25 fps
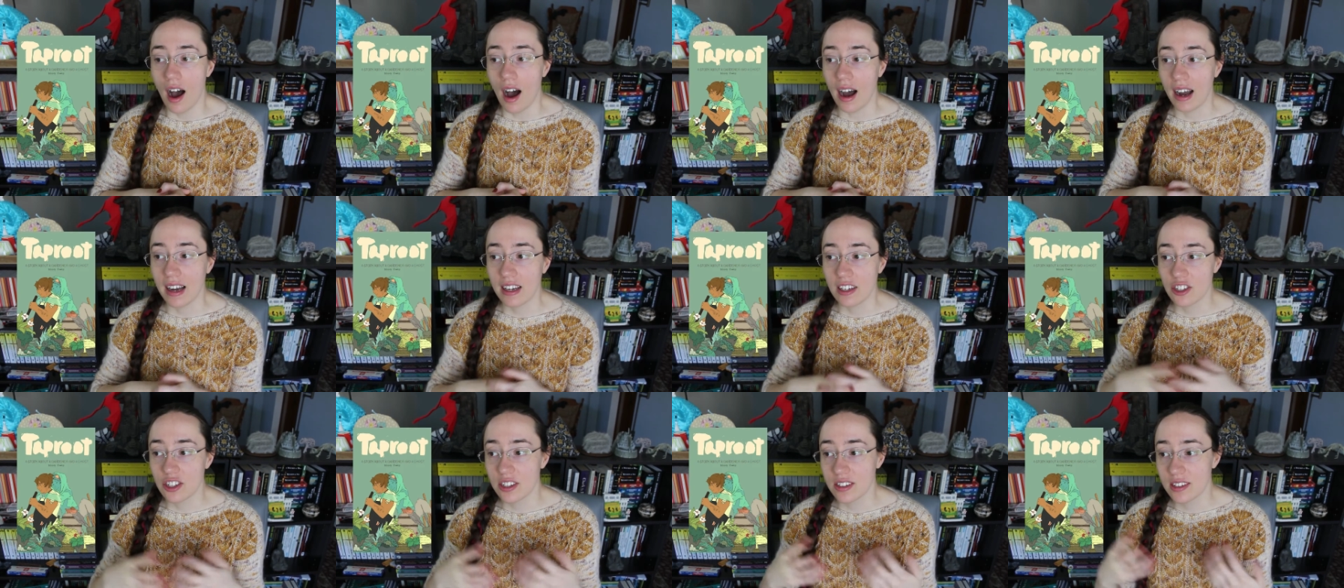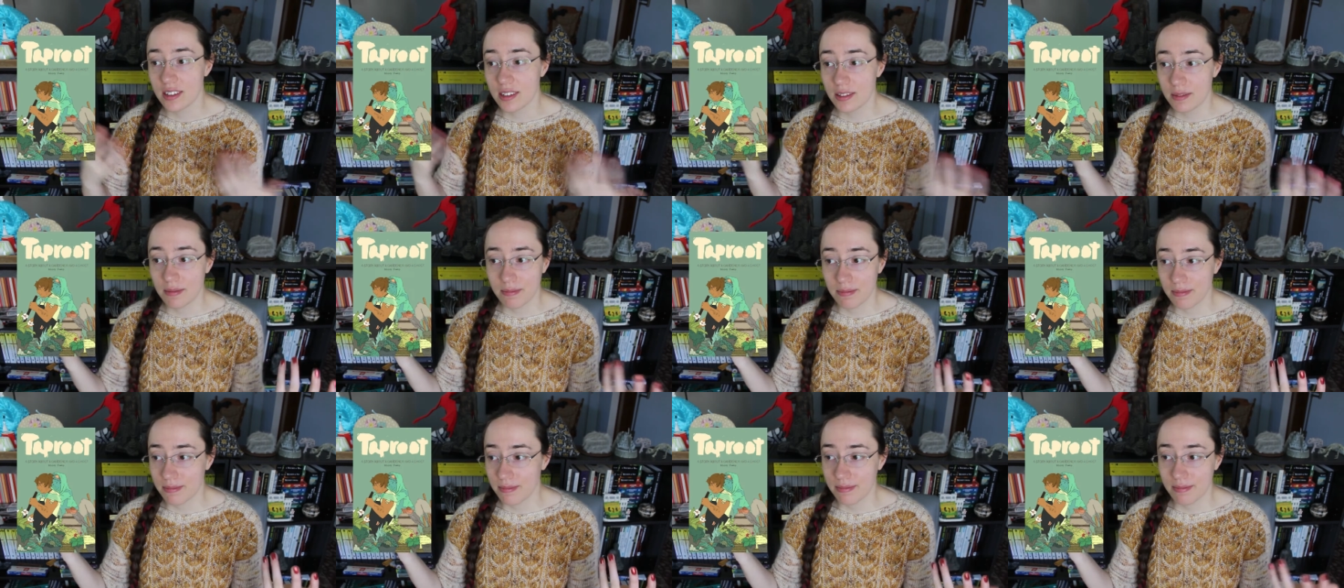I just
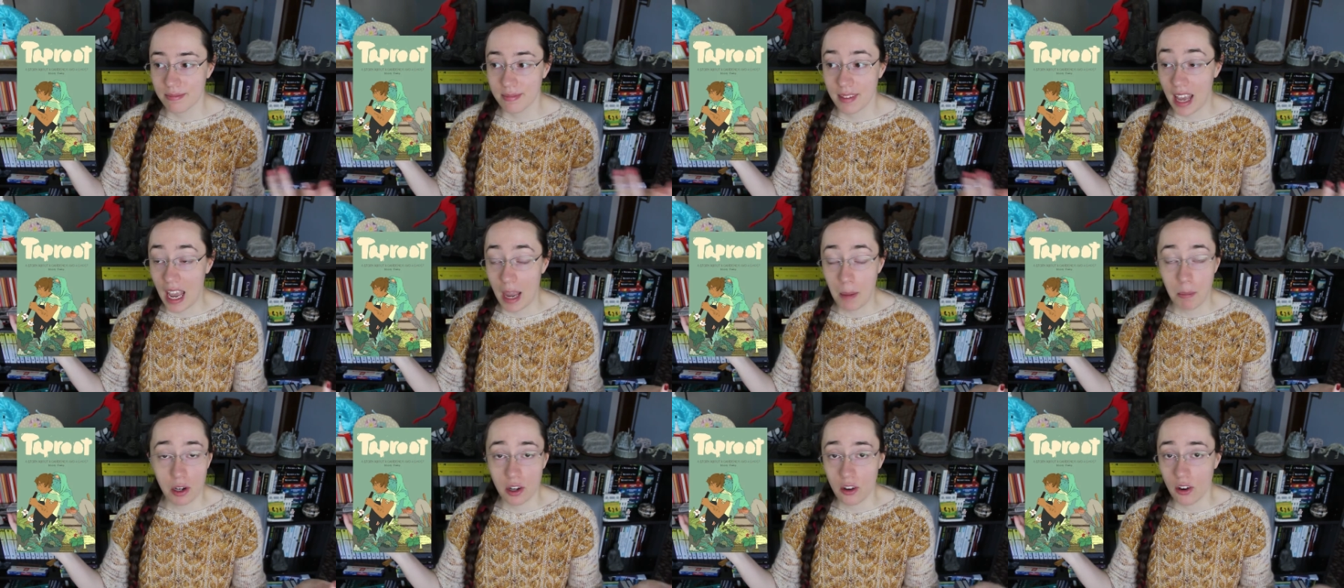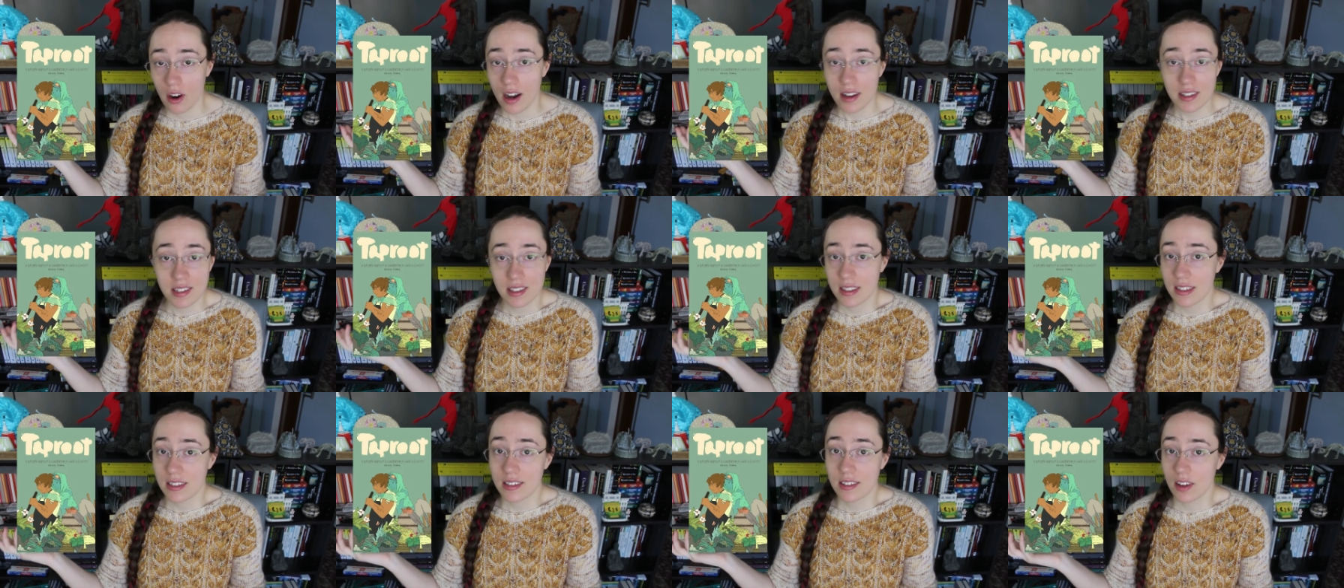came
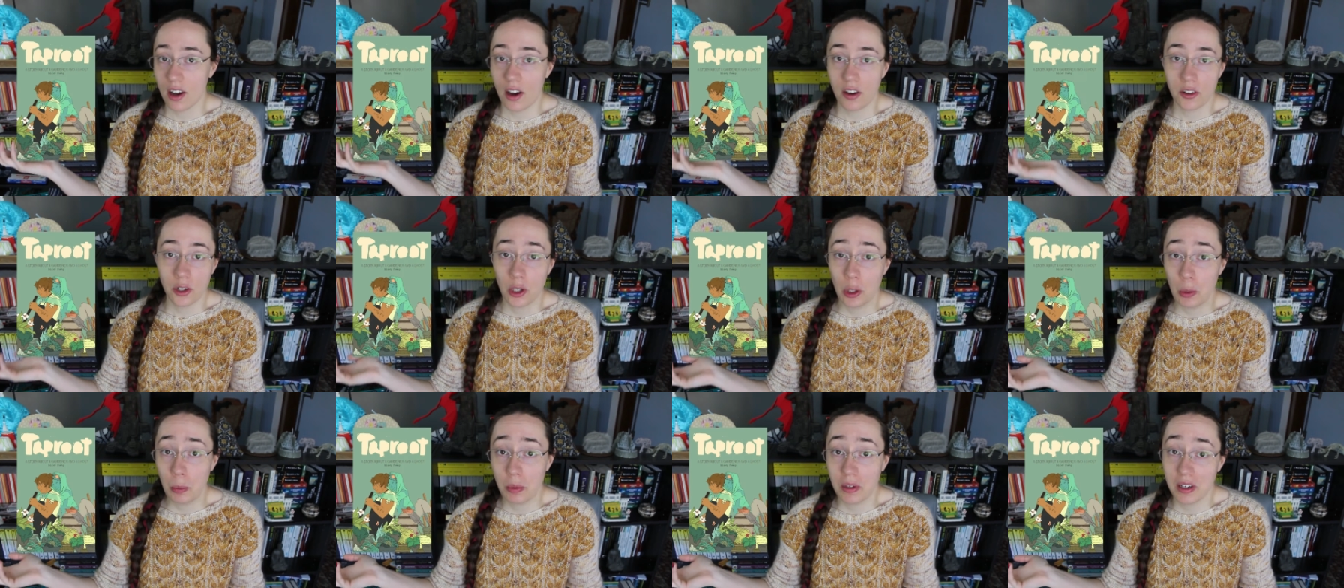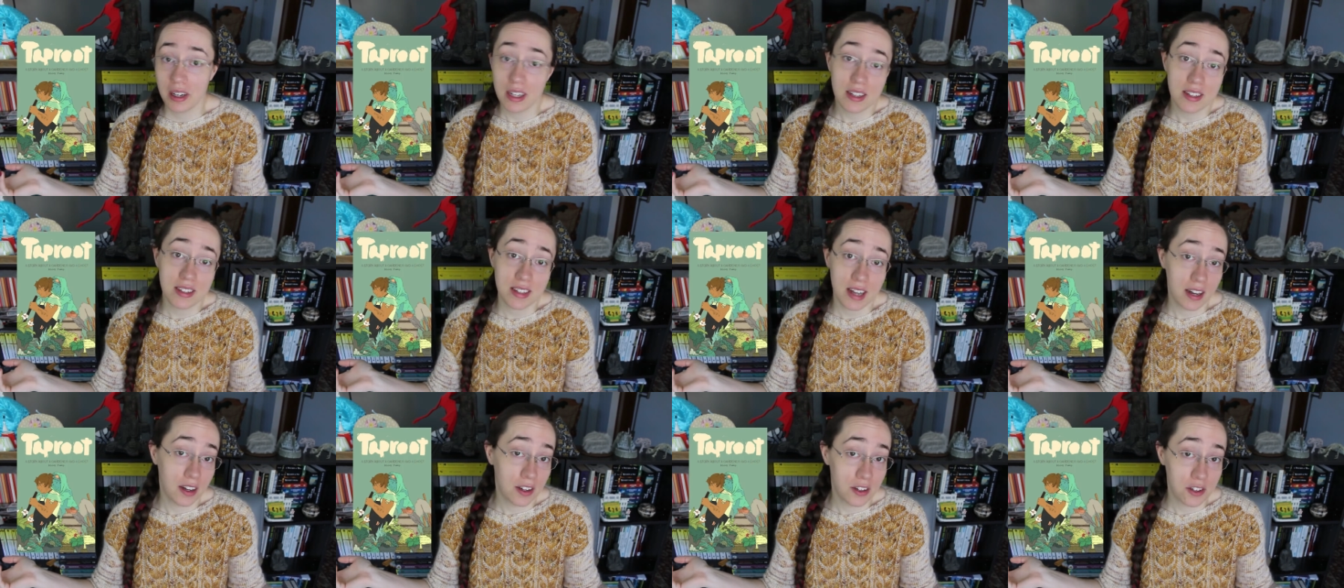across this on Hoopla and
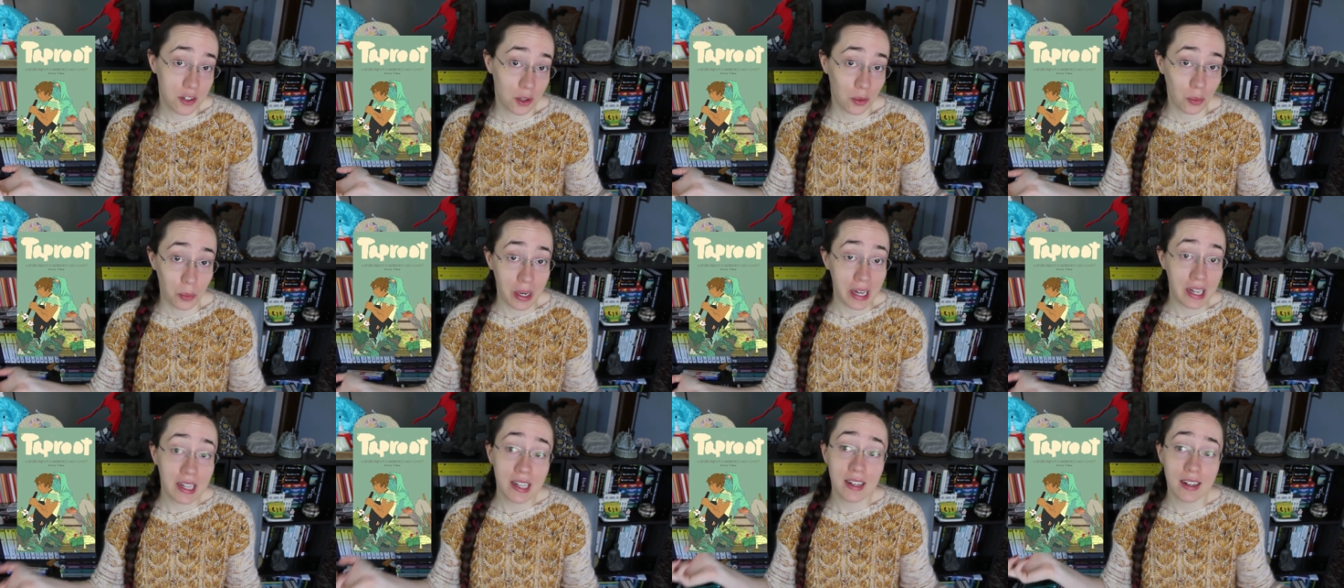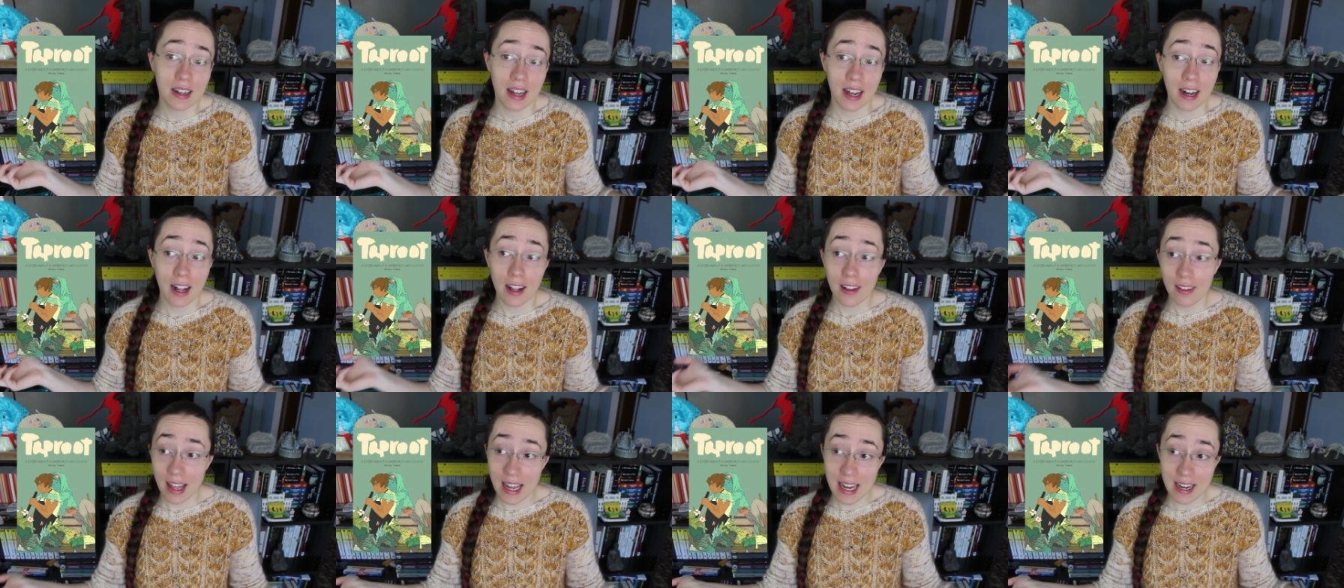decided to read it
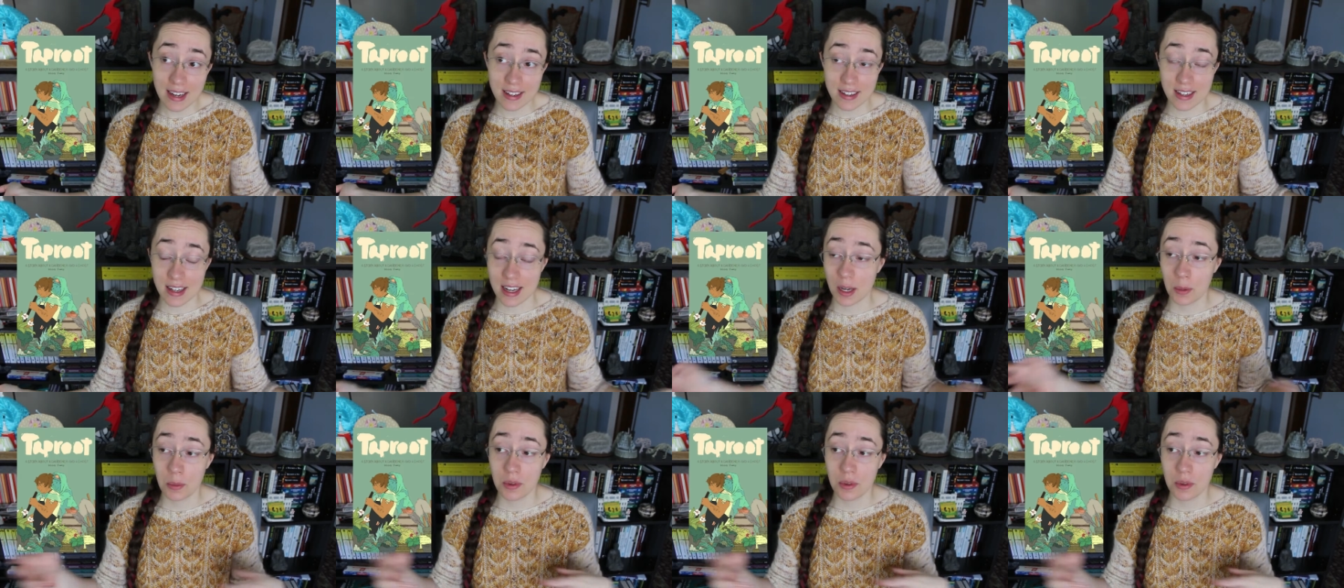and I liked it.